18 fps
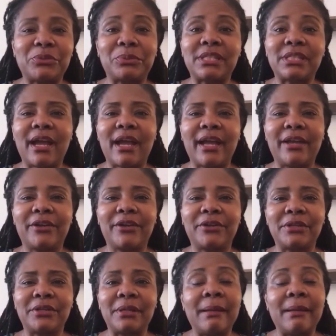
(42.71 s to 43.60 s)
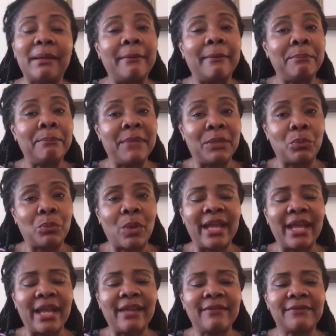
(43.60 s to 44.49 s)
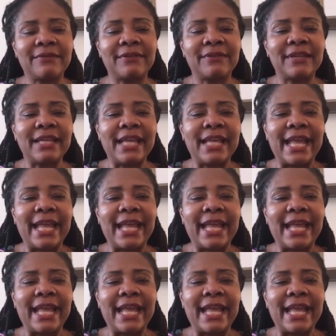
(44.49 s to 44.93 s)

retired midwife,